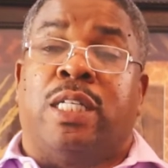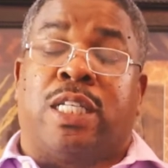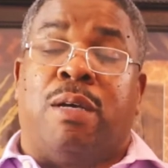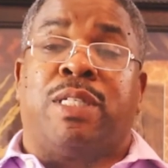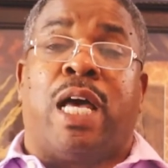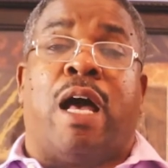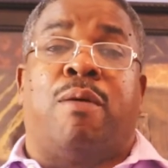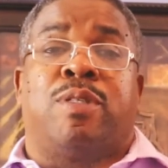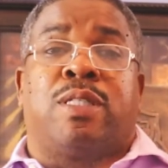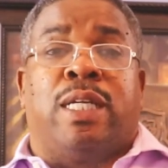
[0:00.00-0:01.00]

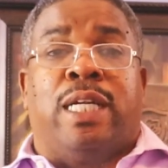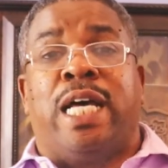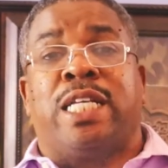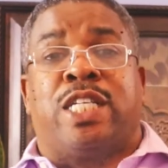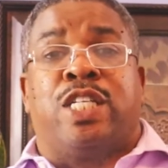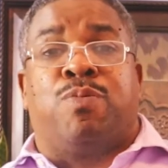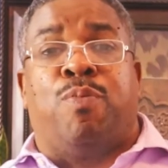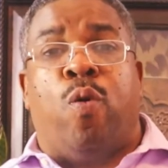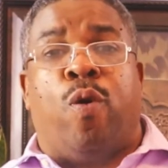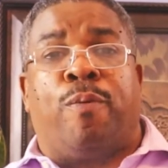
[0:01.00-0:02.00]
Sometimes less is more.